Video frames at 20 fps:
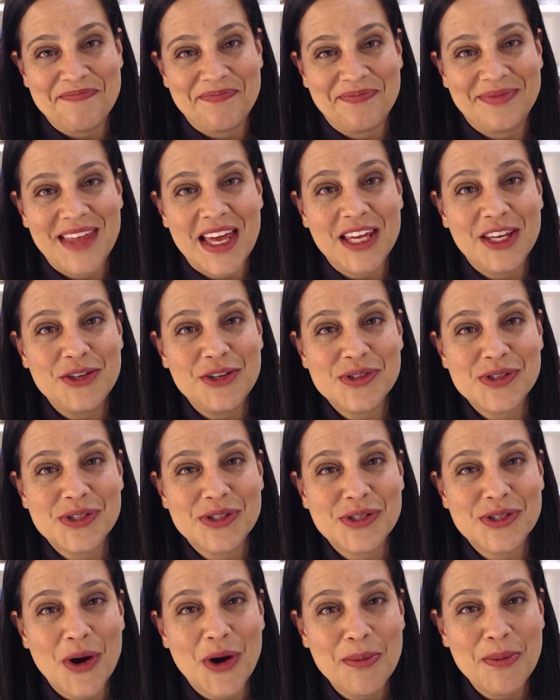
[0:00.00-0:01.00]
Thank you
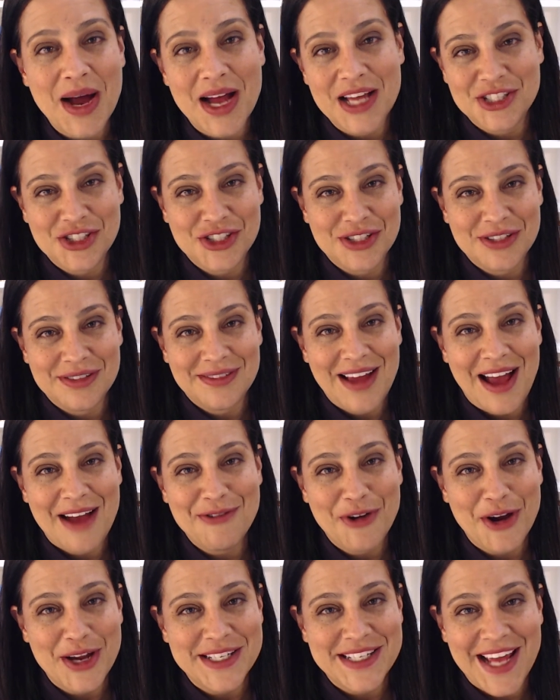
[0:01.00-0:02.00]
so much. Have a
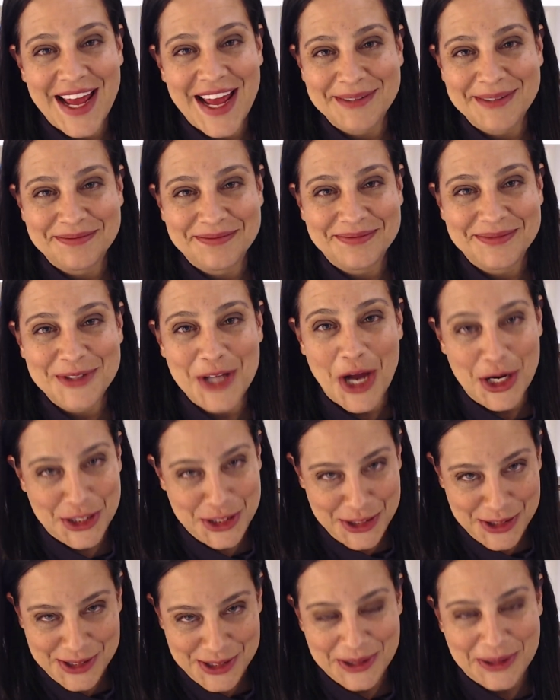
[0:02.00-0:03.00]
great day. Talk to
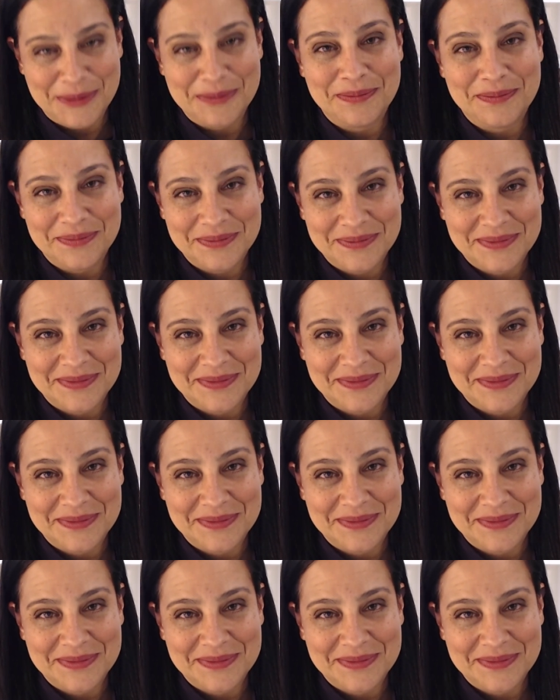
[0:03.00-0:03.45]
you soon.